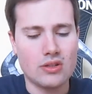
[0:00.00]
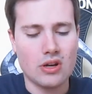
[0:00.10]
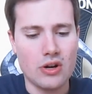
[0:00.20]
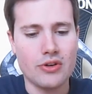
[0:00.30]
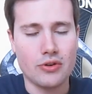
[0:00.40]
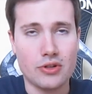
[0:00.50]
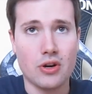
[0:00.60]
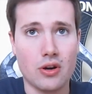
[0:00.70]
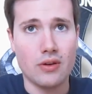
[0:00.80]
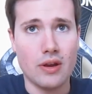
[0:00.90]
on your
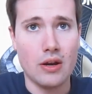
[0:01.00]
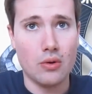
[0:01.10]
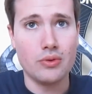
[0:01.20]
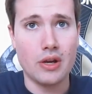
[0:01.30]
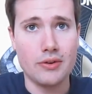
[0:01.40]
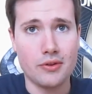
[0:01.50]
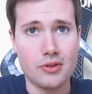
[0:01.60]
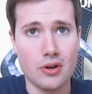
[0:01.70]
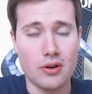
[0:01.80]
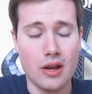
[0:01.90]
turn, and only on your
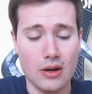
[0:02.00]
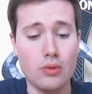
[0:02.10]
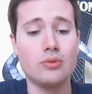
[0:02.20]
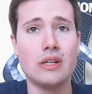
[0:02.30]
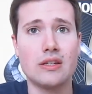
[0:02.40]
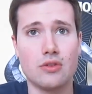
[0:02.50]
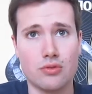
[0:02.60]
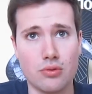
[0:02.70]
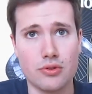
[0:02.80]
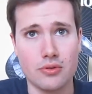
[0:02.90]
turn, and only as a
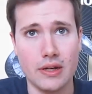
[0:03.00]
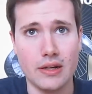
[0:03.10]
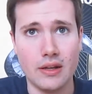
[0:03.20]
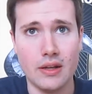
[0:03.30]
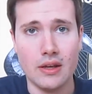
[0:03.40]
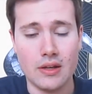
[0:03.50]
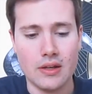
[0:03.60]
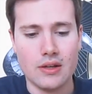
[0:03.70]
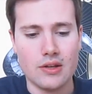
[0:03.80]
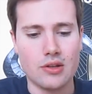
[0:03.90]
sorcery.
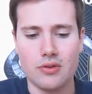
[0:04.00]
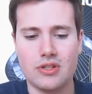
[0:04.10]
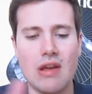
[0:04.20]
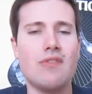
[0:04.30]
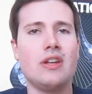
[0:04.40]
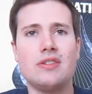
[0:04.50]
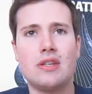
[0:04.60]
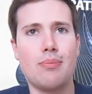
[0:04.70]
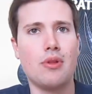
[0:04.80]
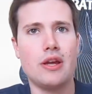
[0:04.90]
So there's 17
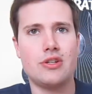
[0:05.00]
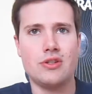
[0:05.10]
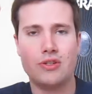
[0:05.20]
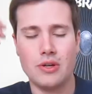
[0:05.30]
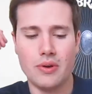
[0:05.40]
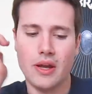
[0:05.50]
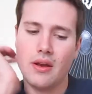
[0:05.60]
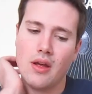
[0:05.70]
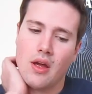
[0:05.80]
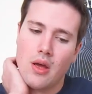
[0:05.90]
stipulations to it,
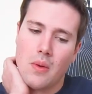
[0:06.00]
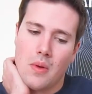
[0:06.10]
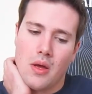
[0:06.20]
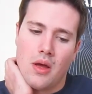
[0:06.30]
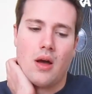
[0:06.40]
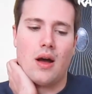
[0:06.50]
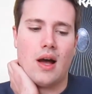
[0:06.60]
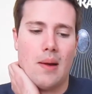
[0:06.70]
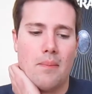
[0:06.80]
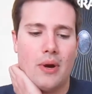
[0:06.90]

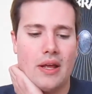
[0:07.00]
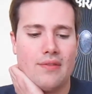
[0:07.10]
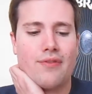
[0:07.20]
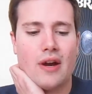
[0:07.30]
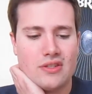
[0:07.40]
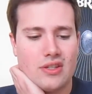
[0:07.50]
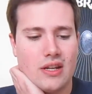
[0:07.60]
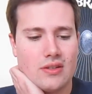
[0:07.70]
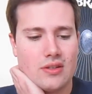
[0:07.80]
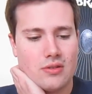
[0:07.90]
but for
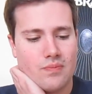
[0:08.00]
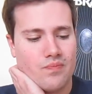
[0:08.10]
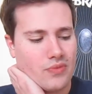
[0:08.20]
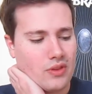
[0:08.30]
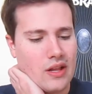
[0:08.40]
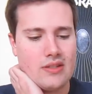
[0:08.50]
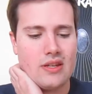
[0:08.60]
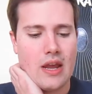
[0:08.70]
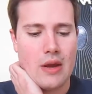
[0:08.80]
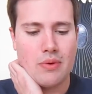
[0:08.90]
instance, let's
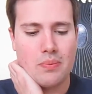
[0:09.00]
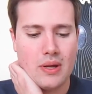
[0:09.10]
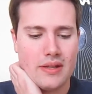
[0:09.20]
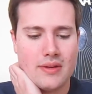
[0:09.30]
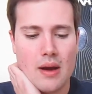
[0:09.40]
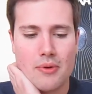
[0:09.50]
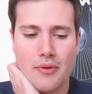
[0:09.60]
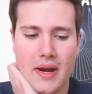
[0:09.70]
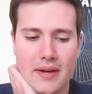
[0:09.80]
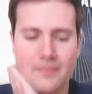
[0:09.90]
say we played Domri Raid